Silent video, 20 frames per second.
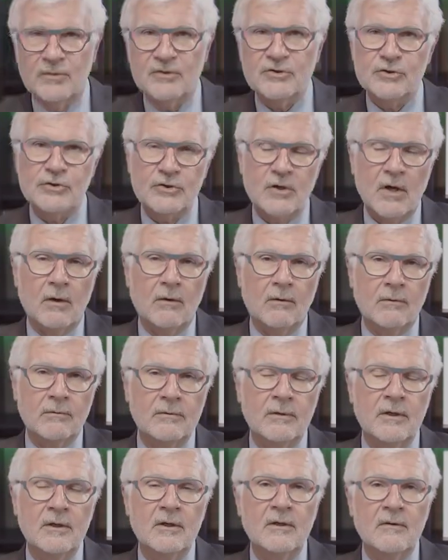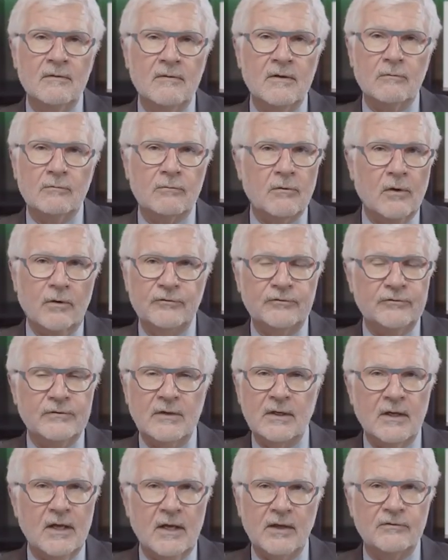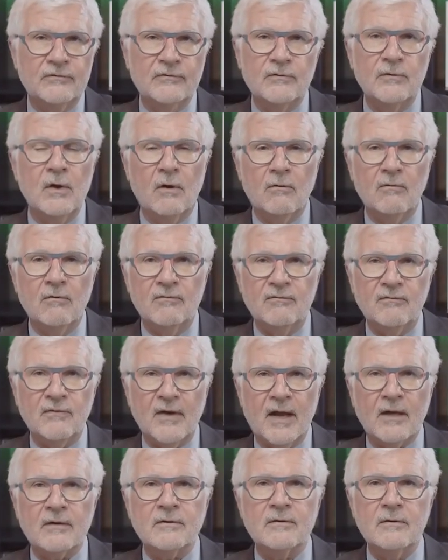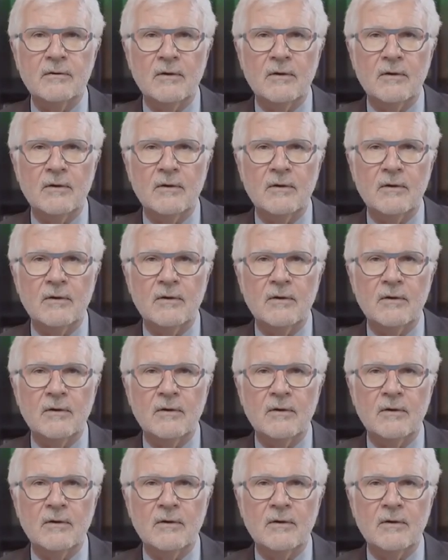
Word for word: been shown that roasting has no effect